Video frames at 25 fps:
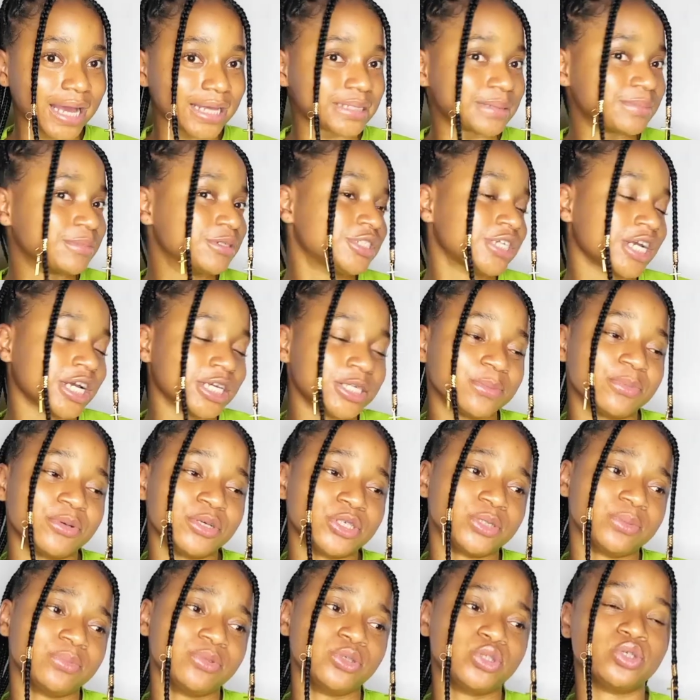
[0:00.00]
as much as
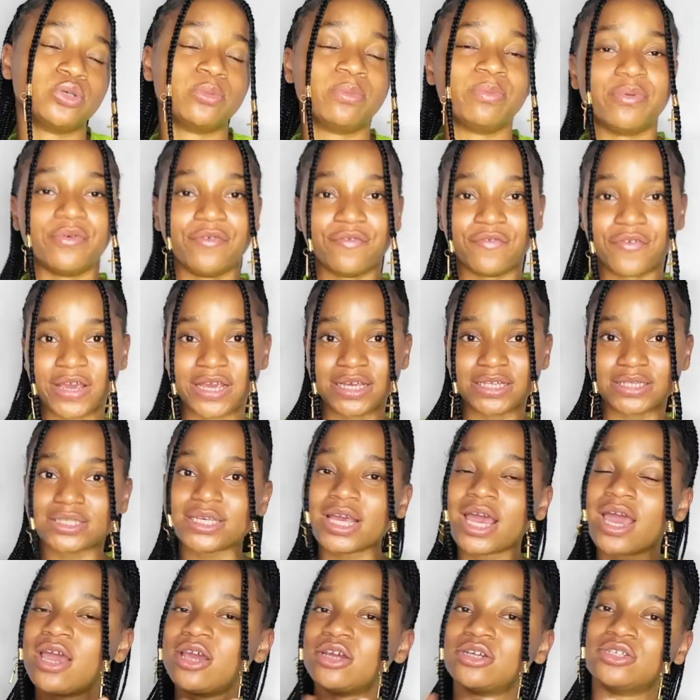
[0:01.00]
possible to prevent